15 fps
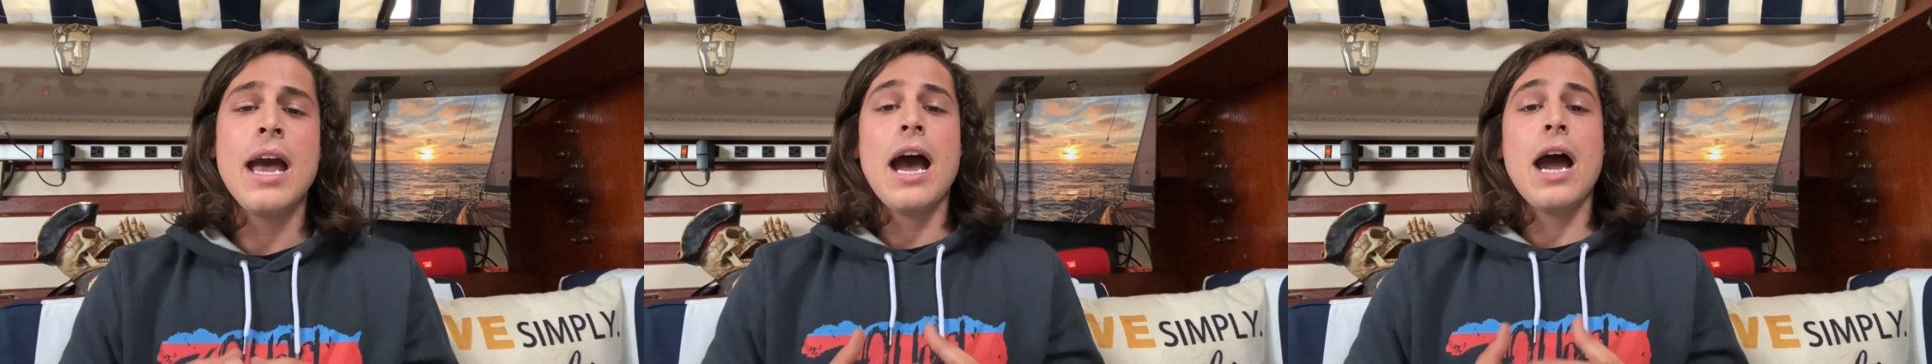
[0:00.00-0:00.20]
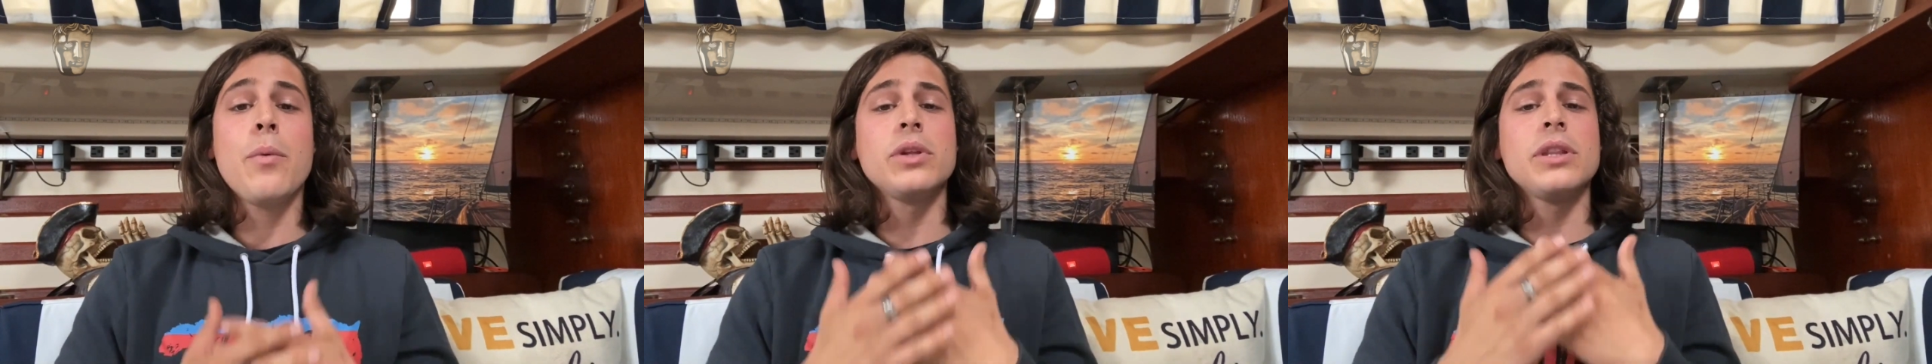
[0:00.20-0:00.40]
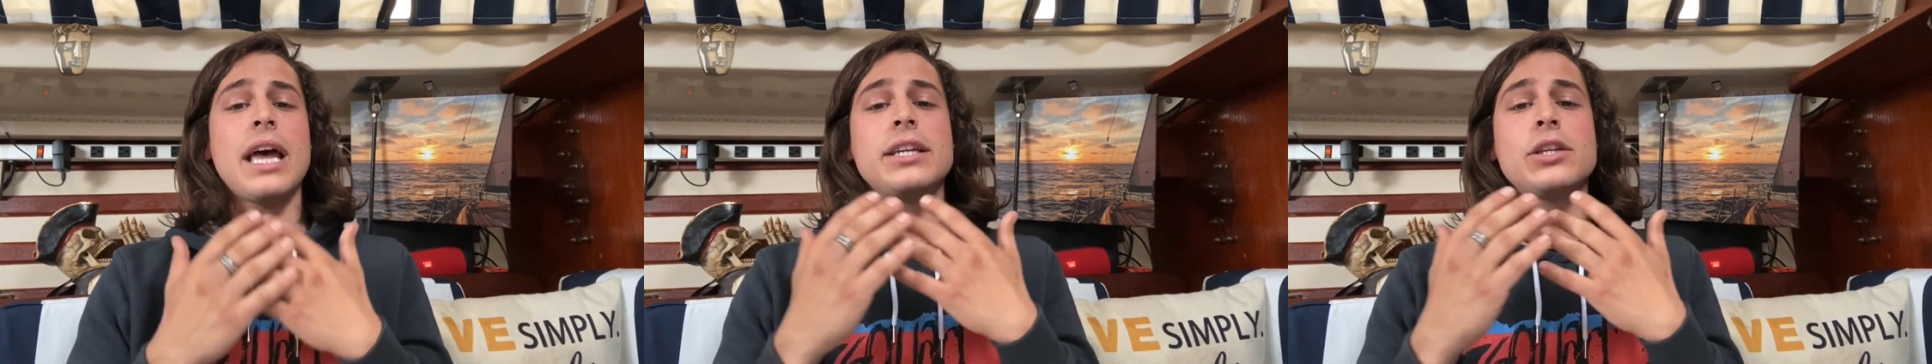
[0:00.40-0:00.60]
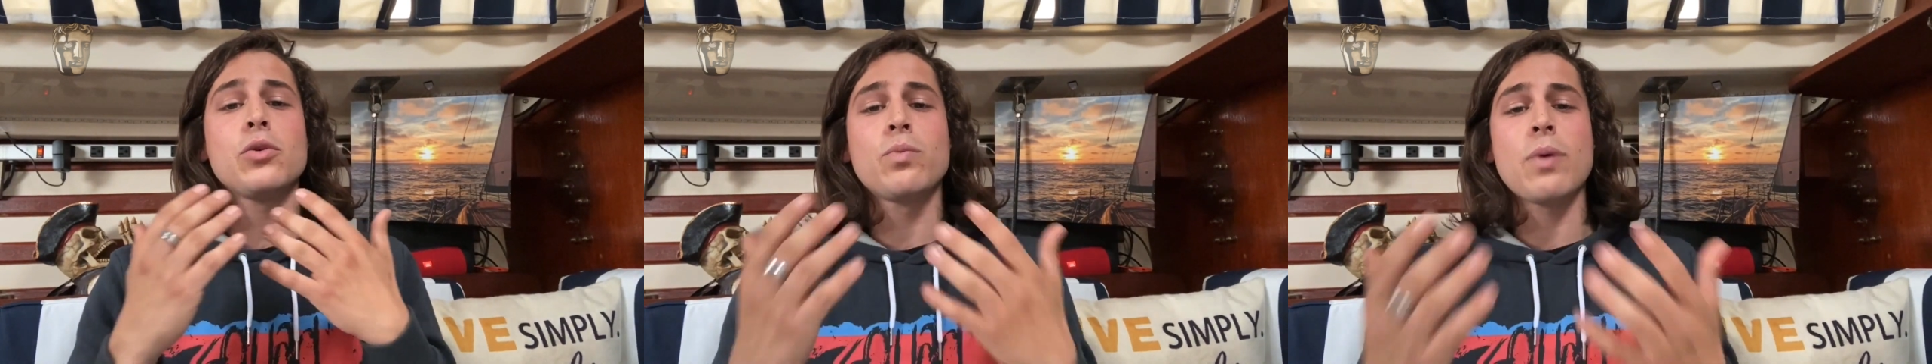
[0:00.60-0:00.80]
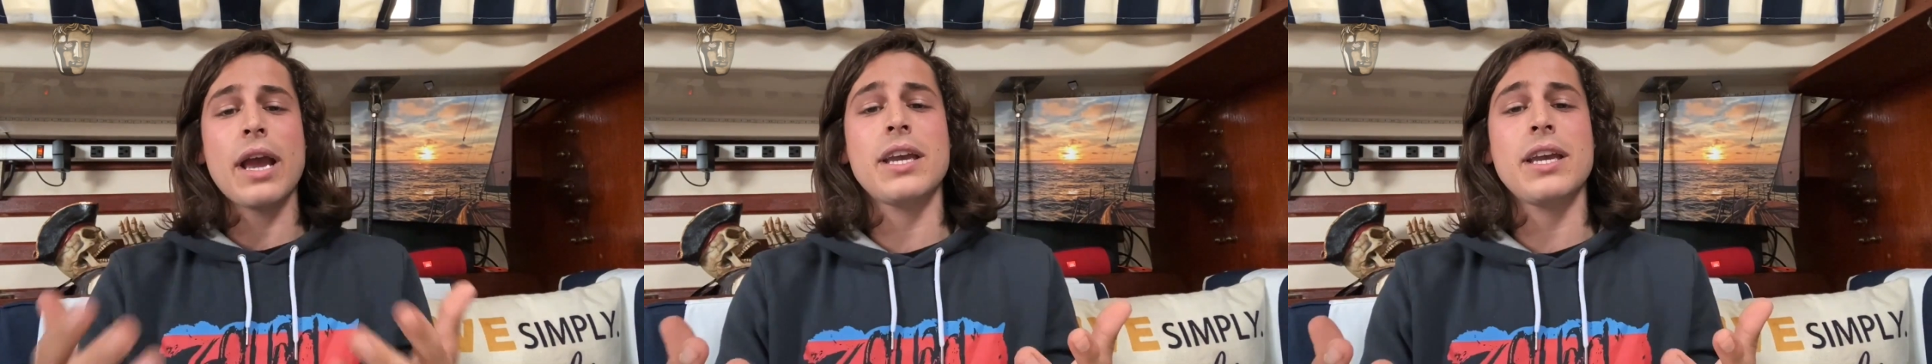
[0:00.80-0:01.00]
I would like to
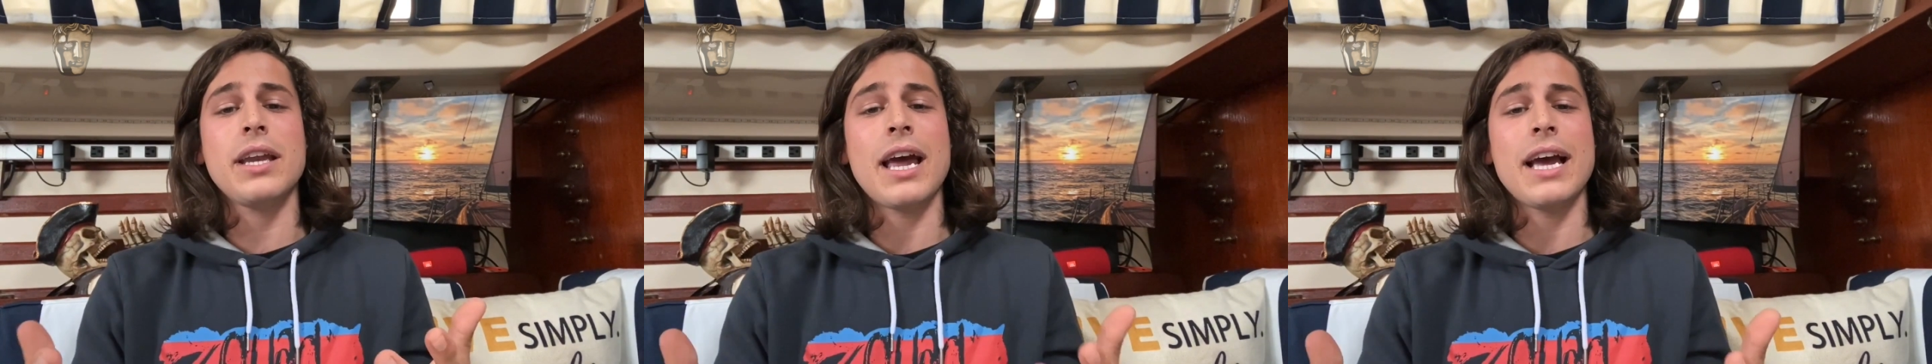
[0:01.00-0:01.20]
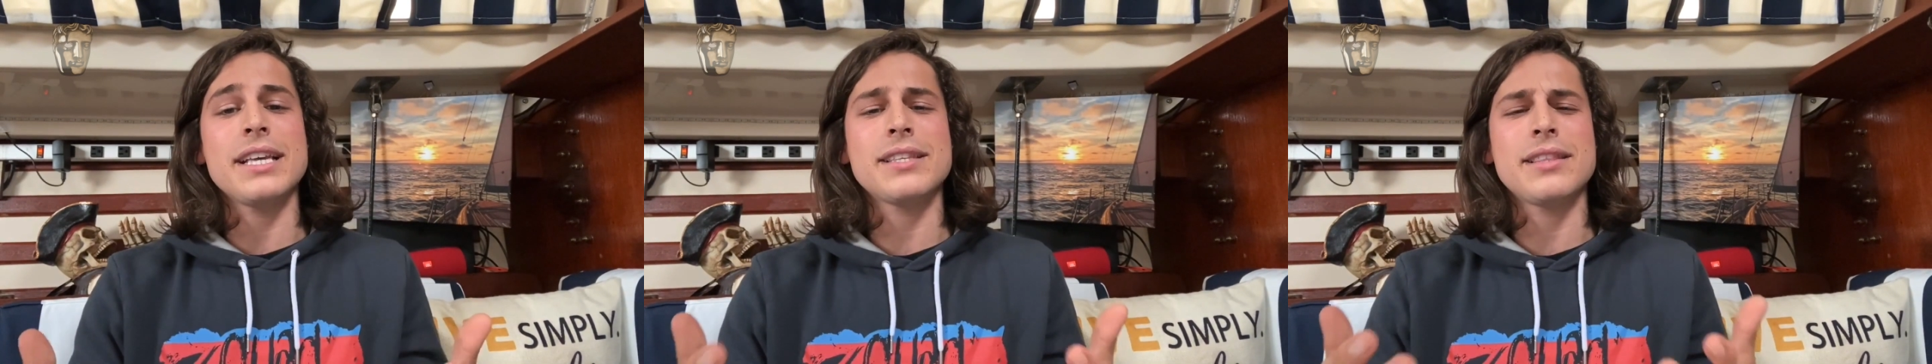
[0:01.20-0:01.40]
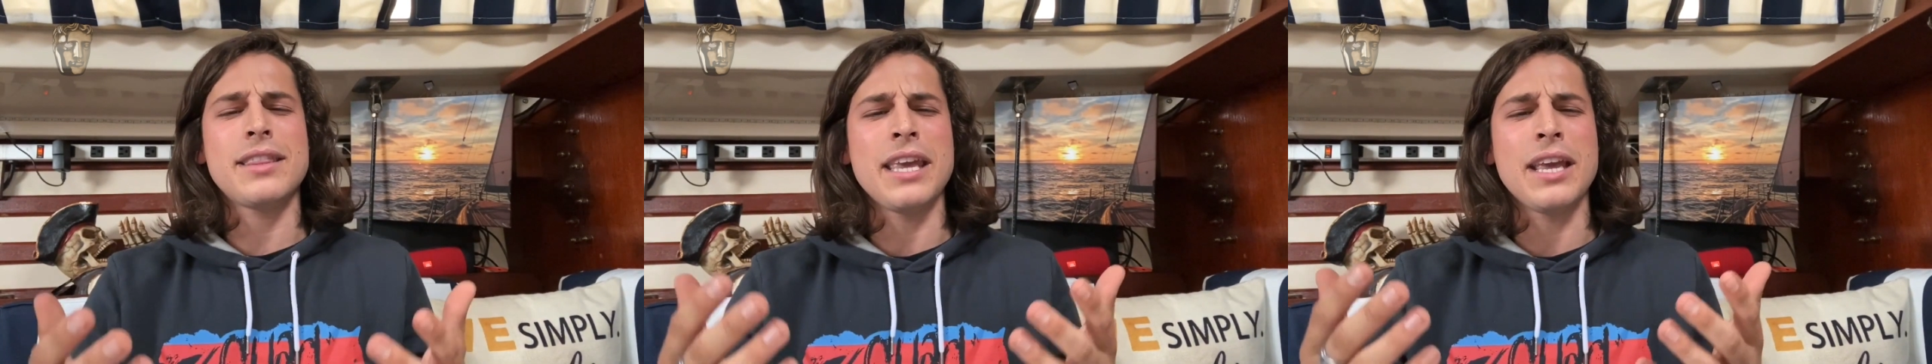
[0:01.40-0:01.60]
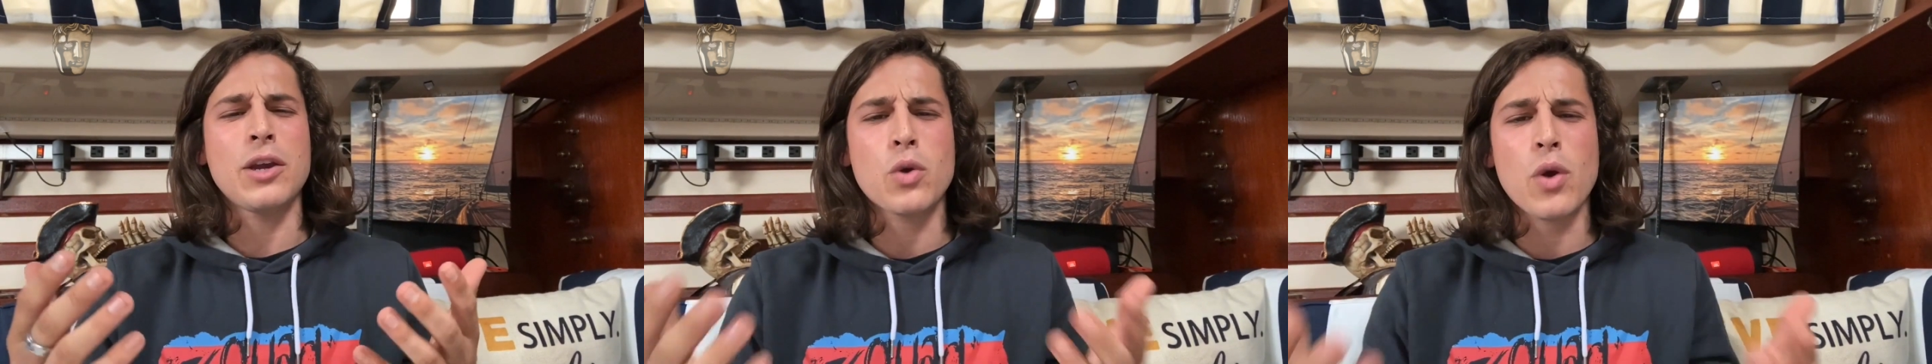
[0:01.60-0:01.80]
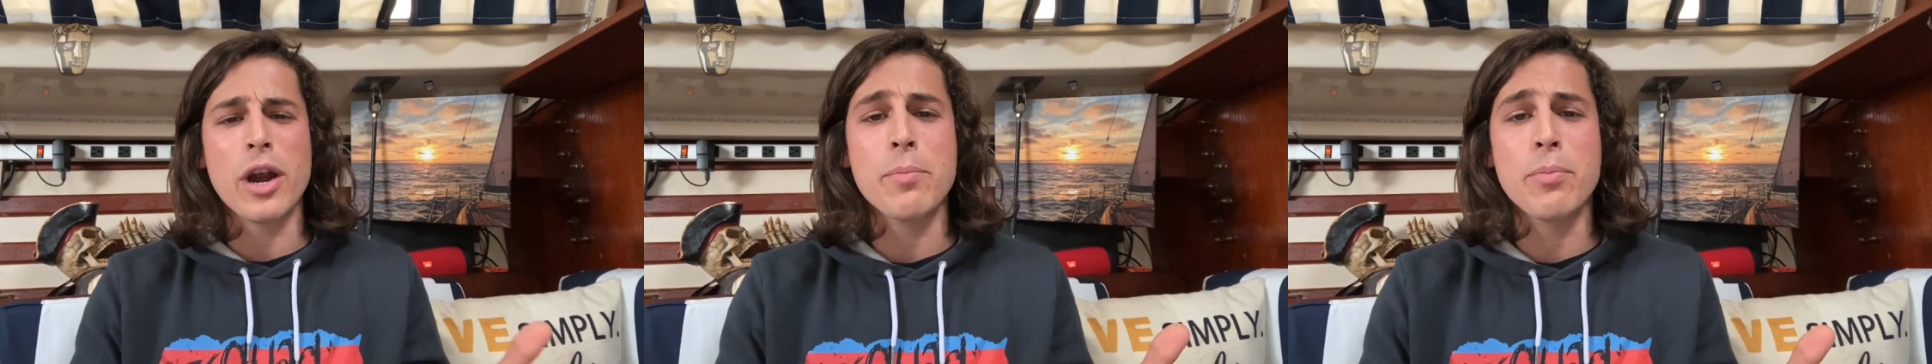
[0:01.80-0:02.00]
recognize the
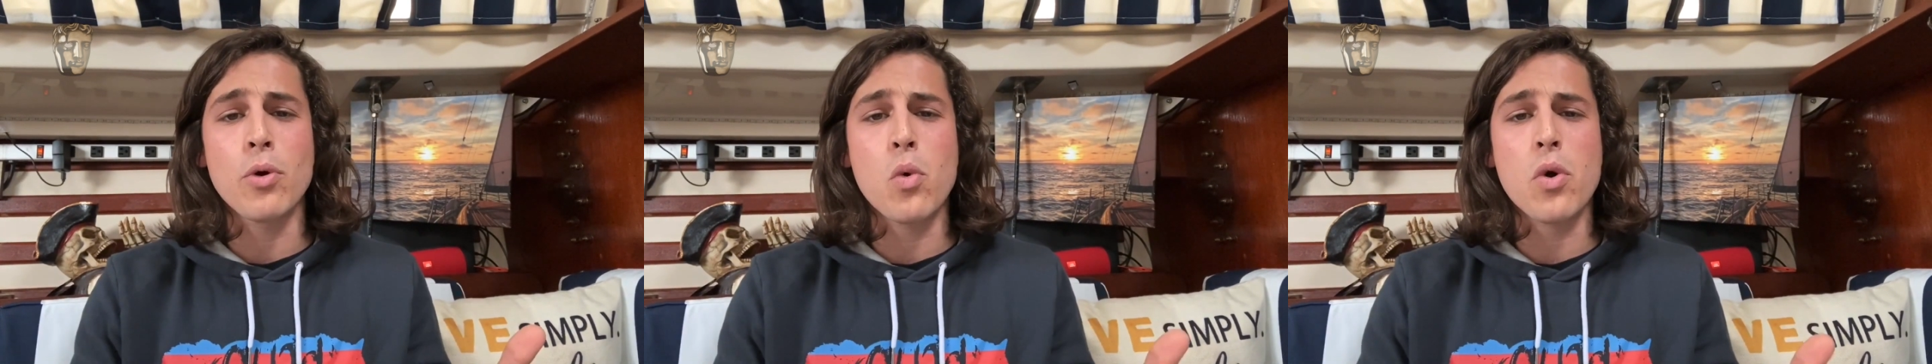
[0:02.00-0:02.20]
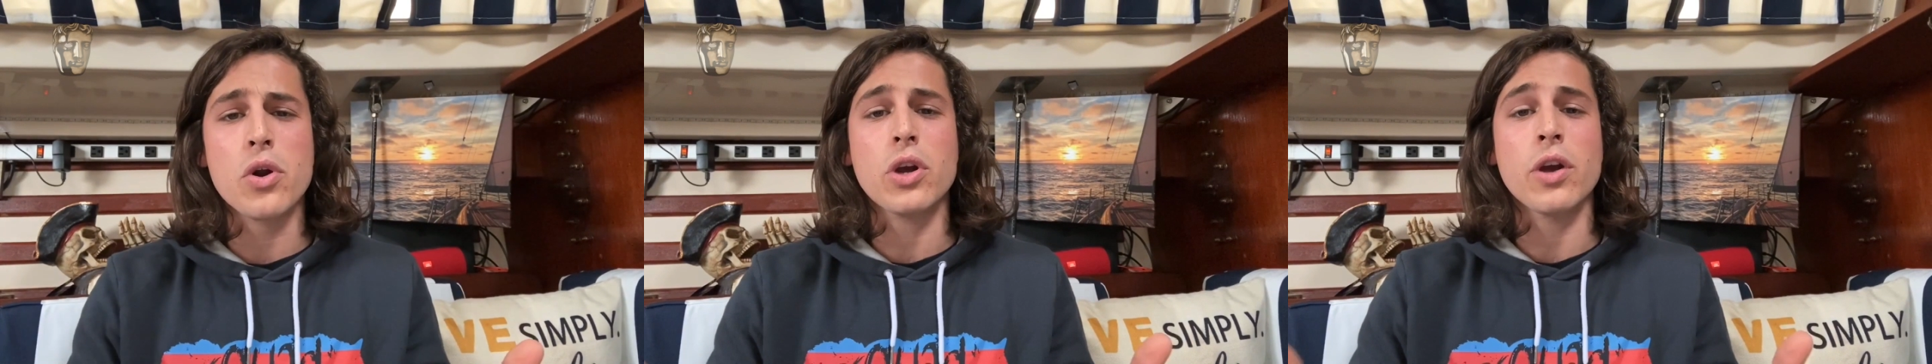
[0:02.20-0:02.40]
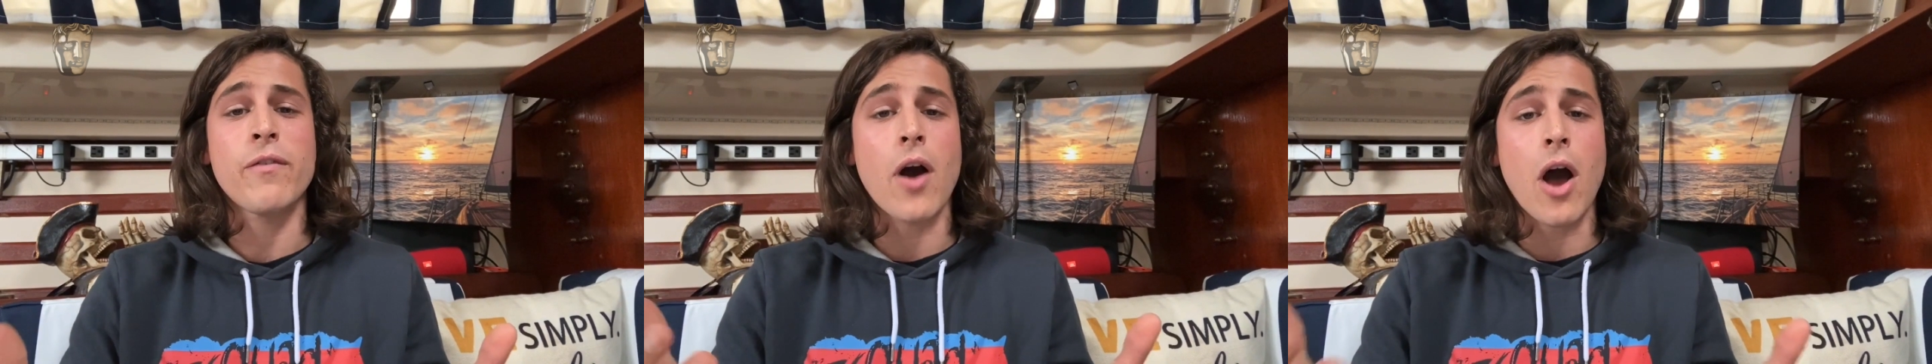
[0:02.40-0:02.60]
incredible work of